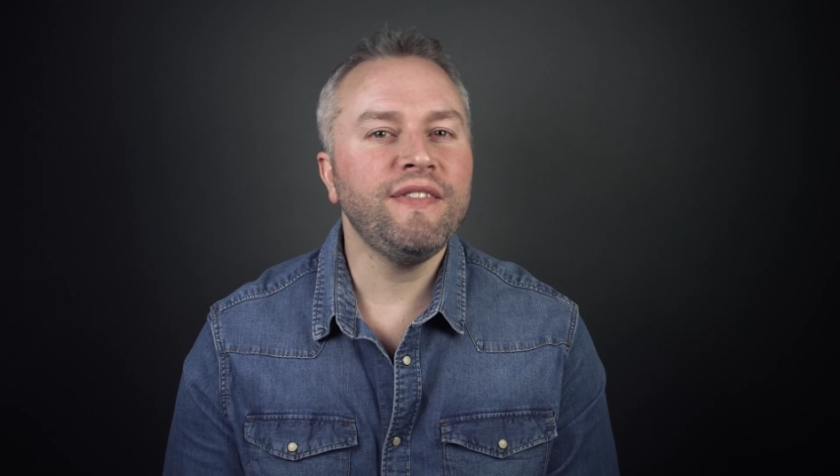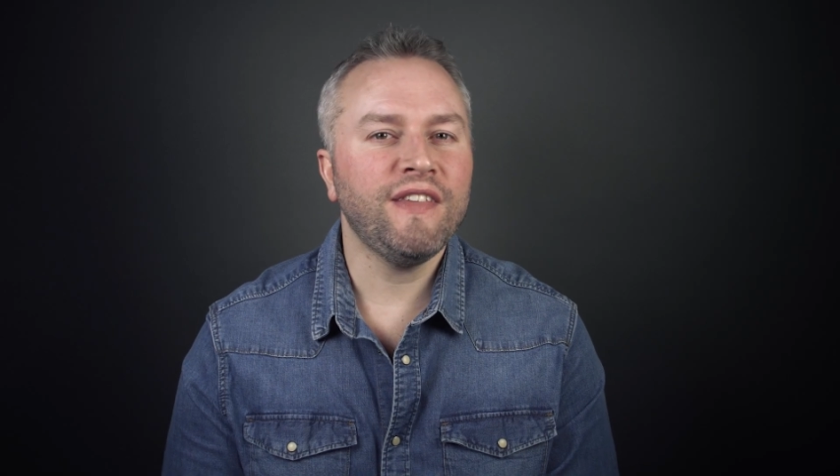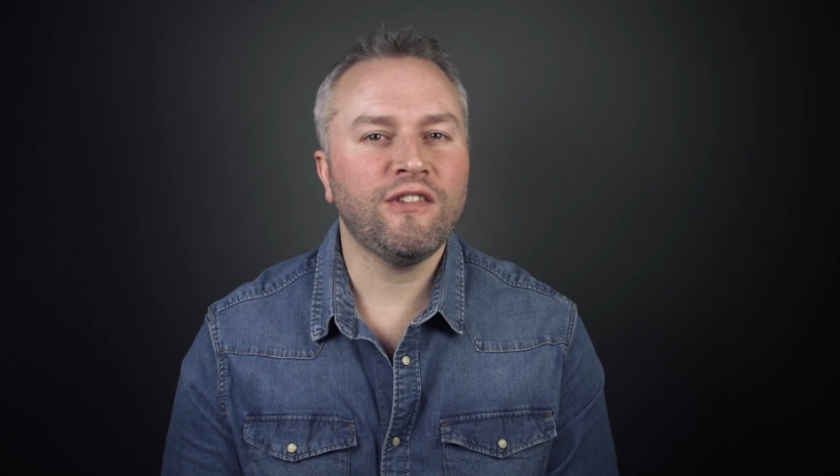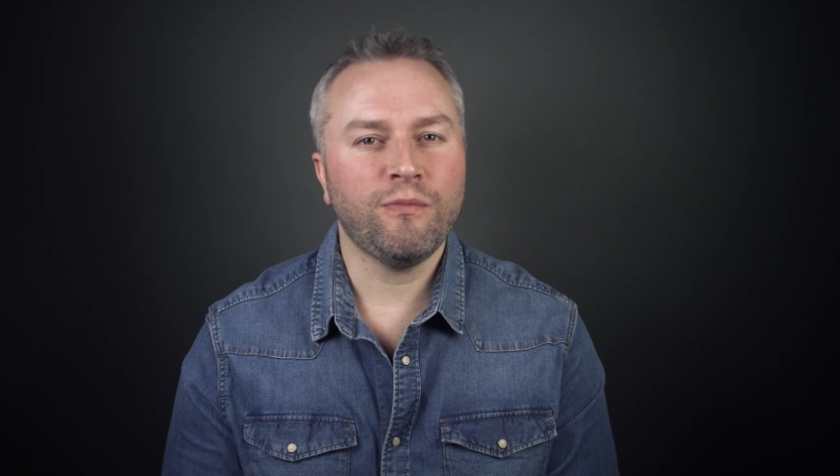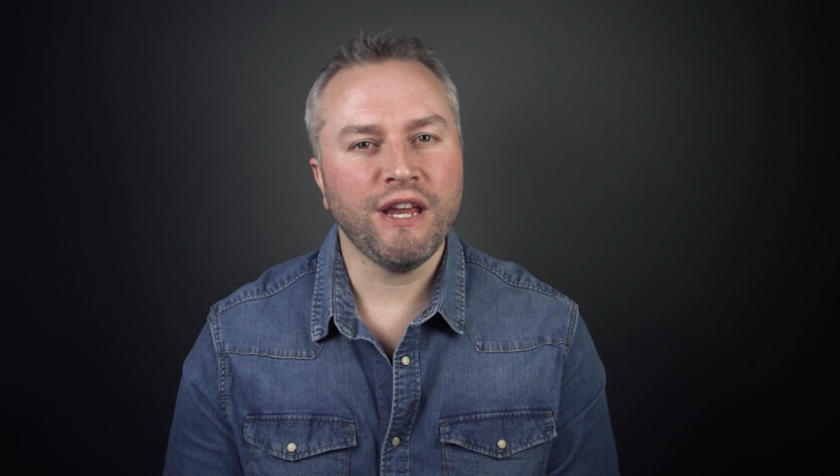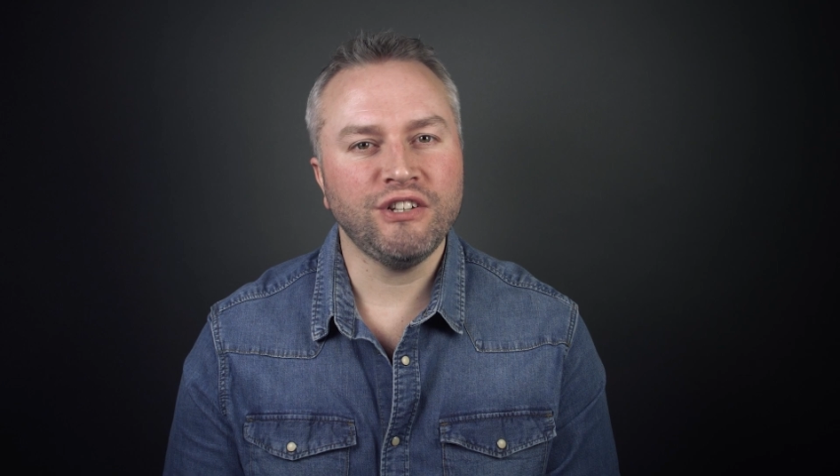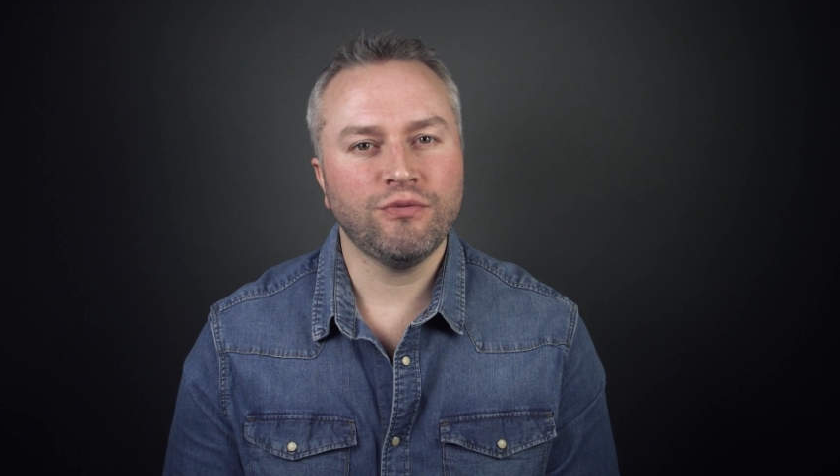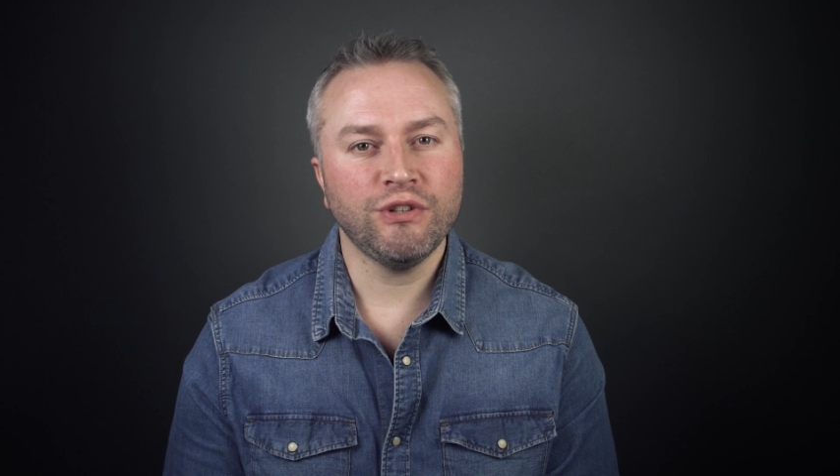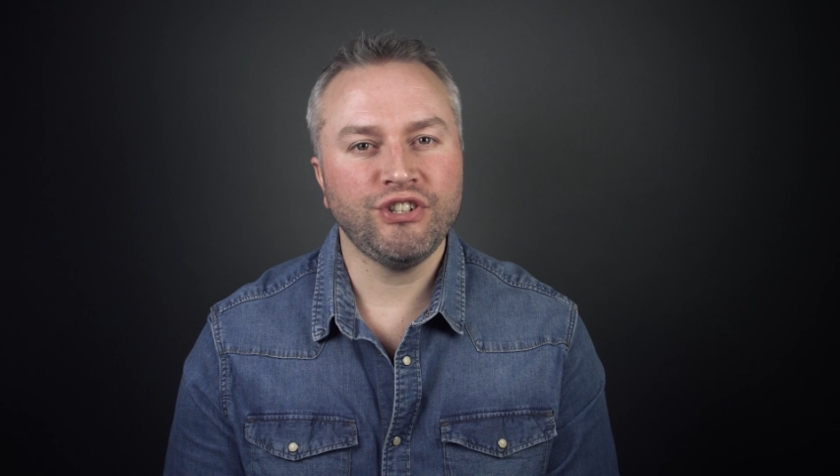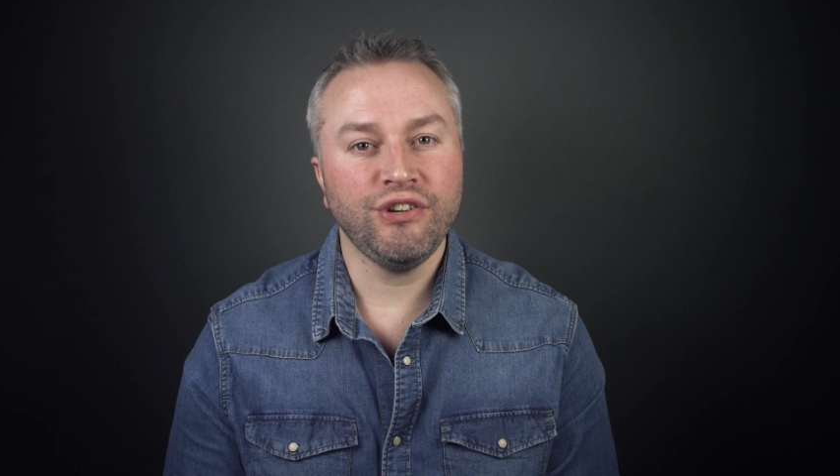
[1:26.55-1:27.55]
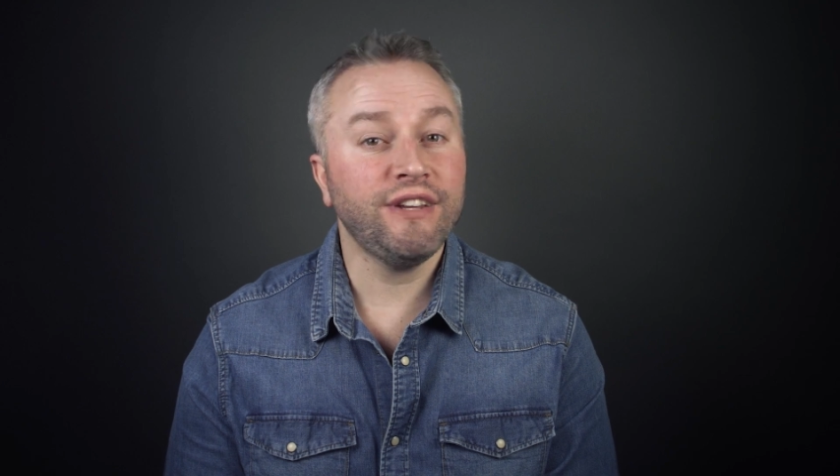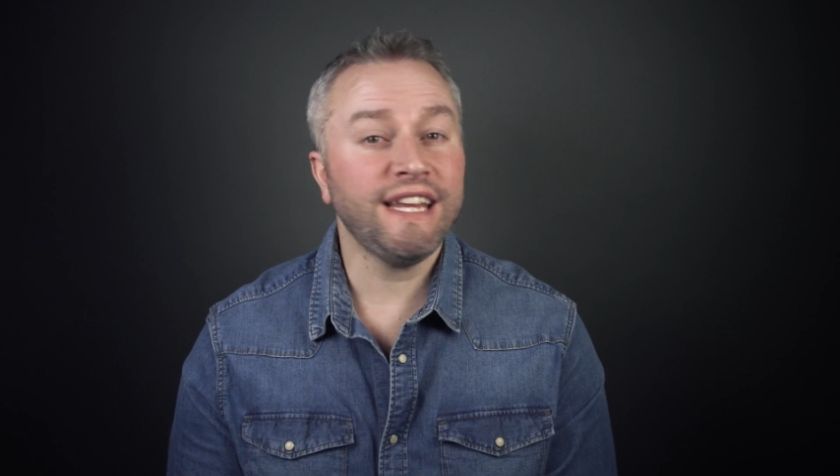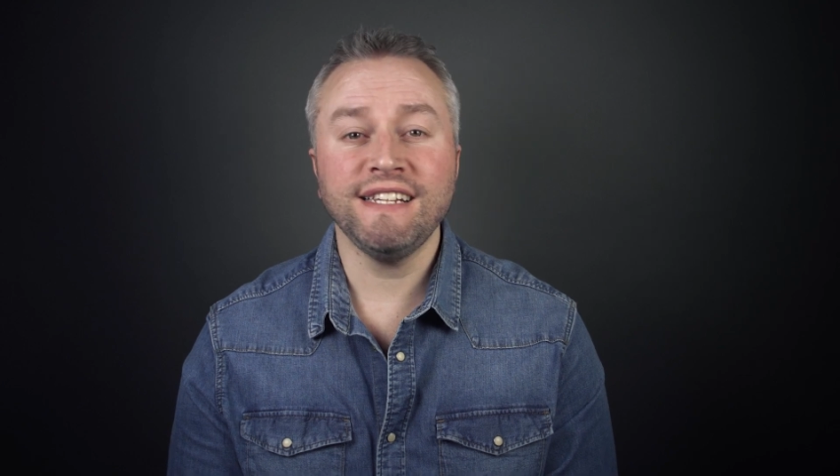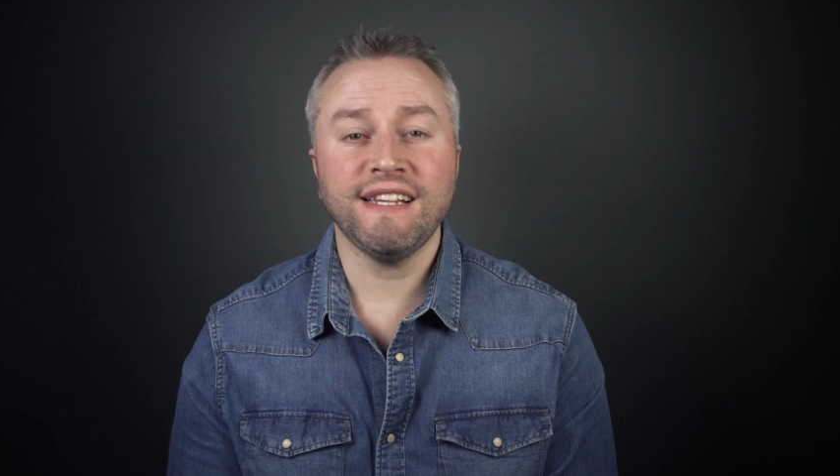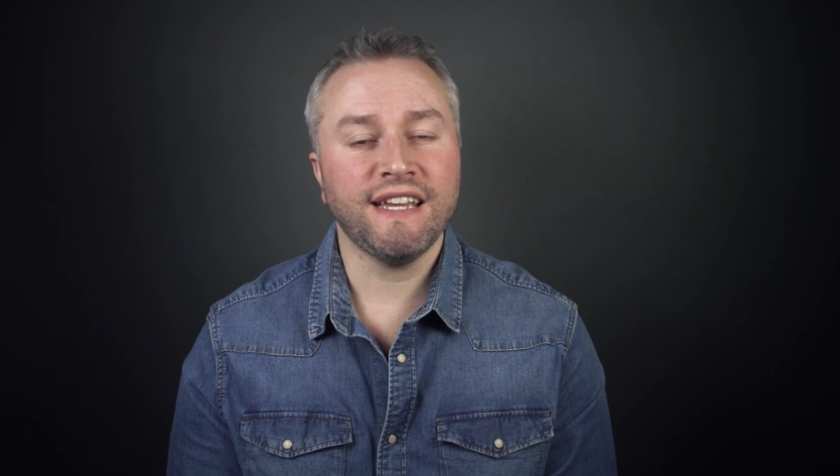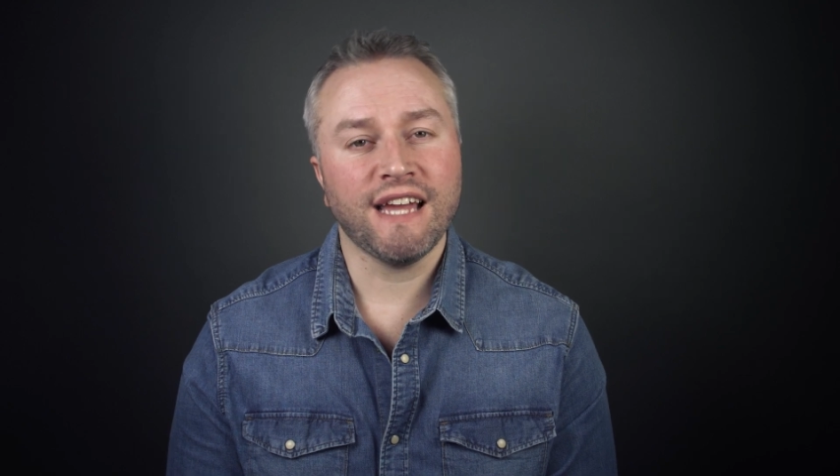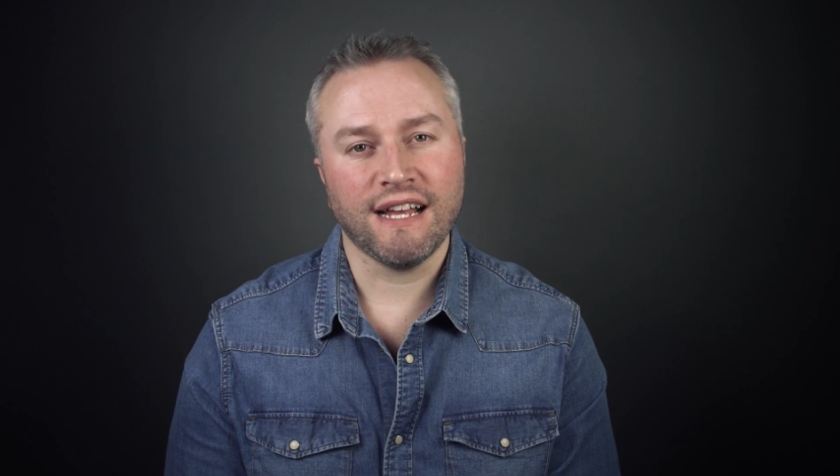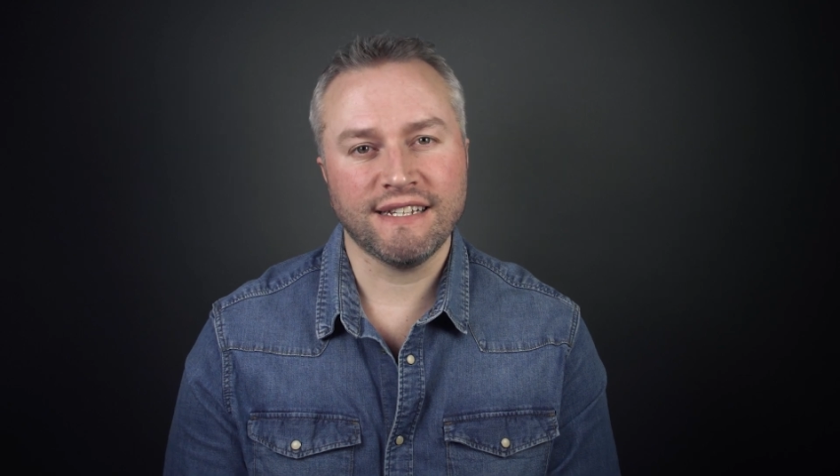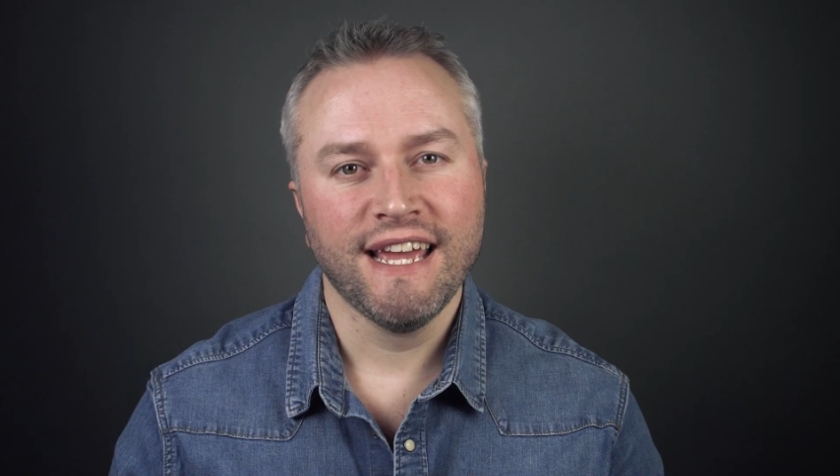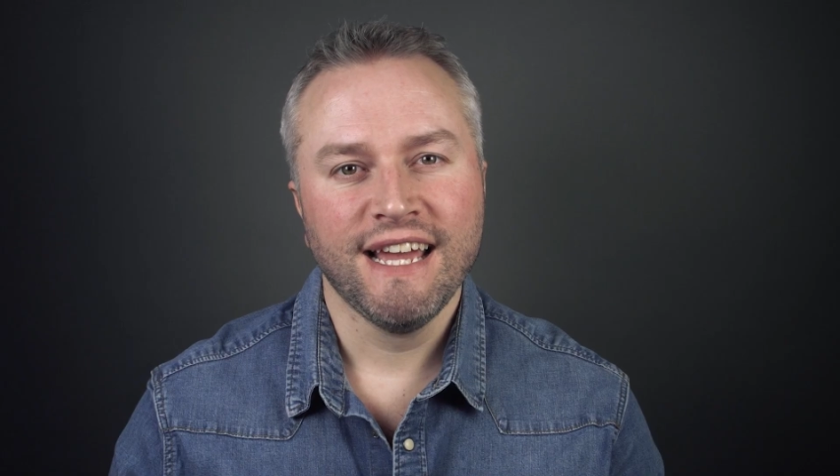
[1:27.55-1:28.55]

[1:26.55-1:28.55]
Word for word: in this speech which you could easily cut